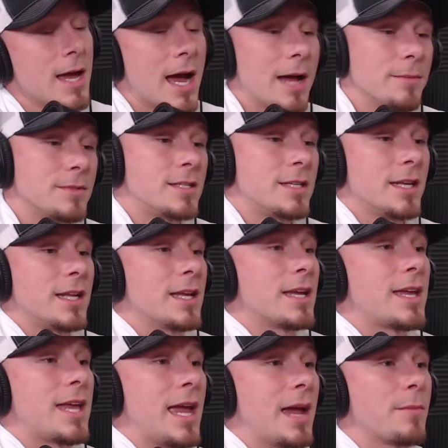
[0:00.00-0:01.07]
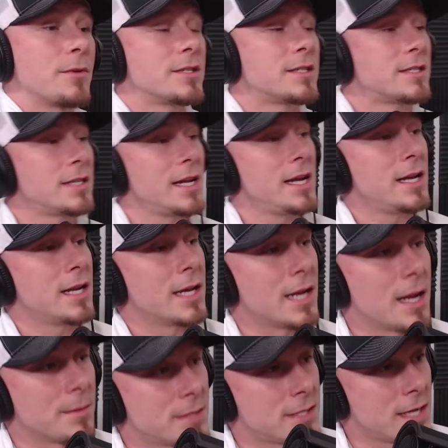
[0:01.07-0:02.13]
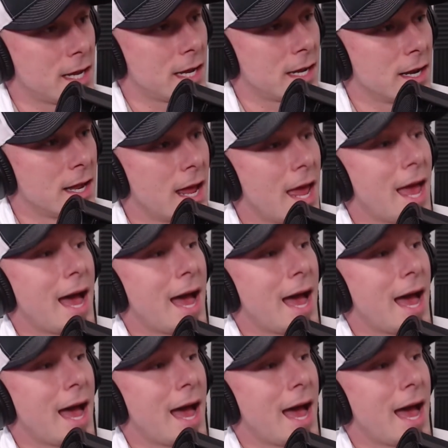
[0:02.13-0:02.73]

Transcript: I'm sitting in Cameron's seat and I'm saying,